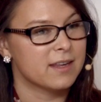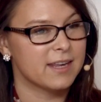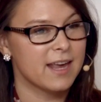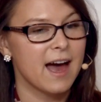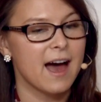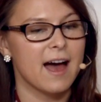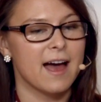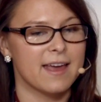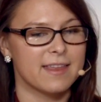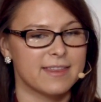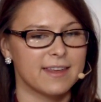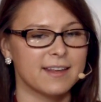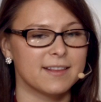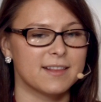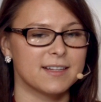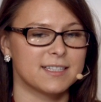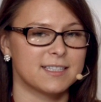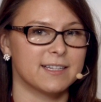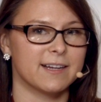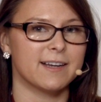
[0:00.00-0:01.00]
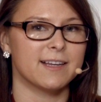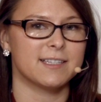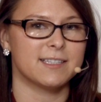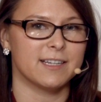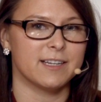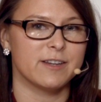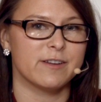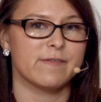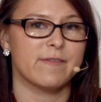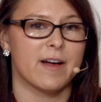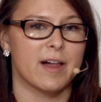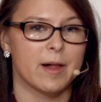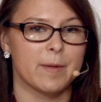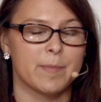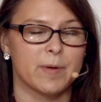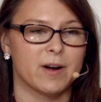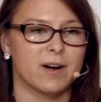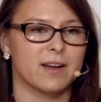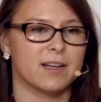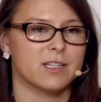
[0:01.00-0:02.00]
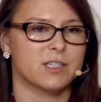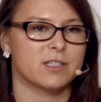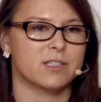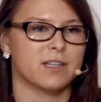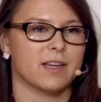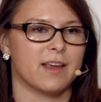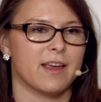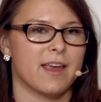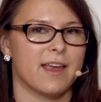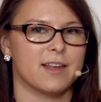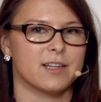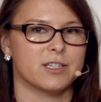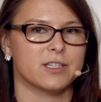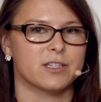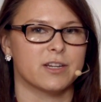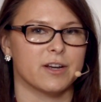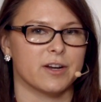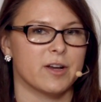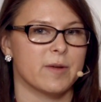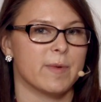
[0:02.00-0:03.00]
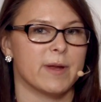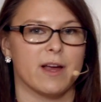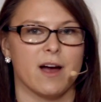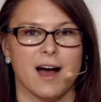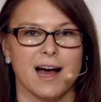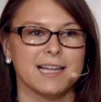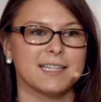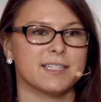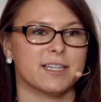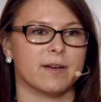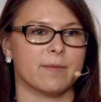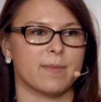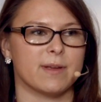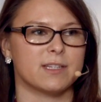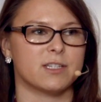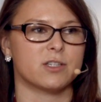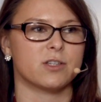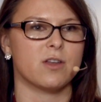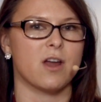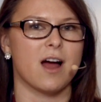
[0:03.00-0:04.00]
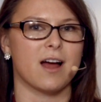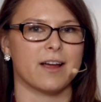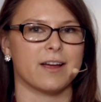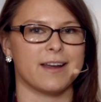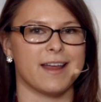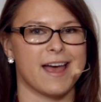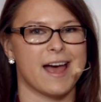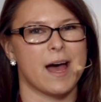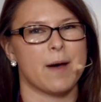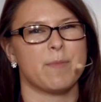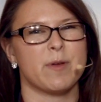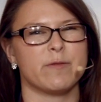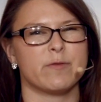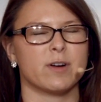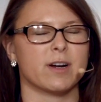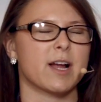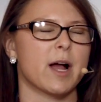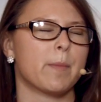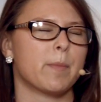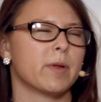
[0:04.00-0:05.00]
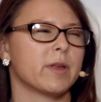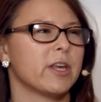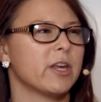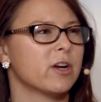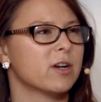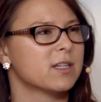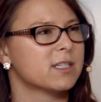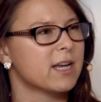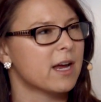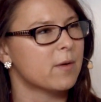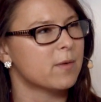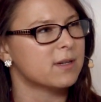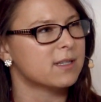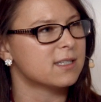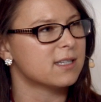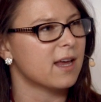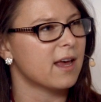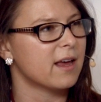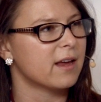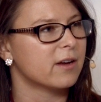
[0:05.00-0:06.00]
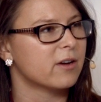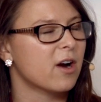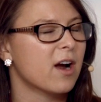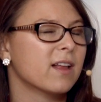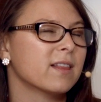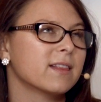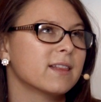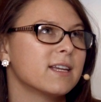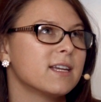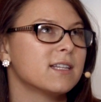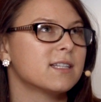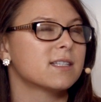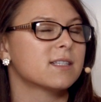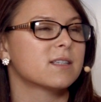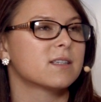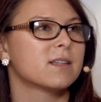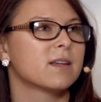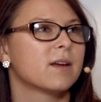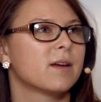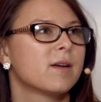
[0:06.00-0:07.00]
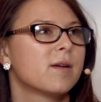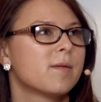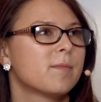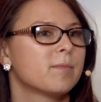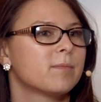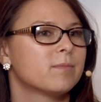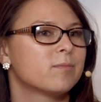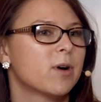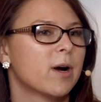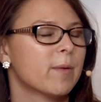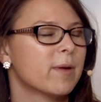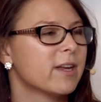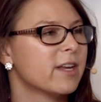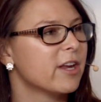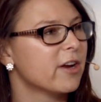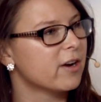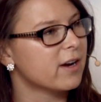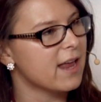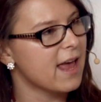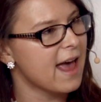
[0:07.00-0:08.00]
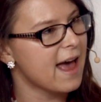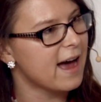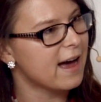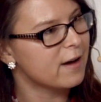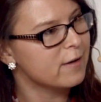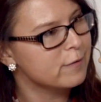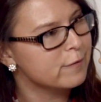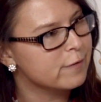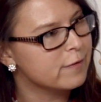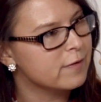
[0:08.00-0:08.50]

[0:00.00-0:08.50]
Yeah, I think the citizen developer is is going to be awesome. It's not going to happen for a couple years, I would say, or at least probably a year and a half,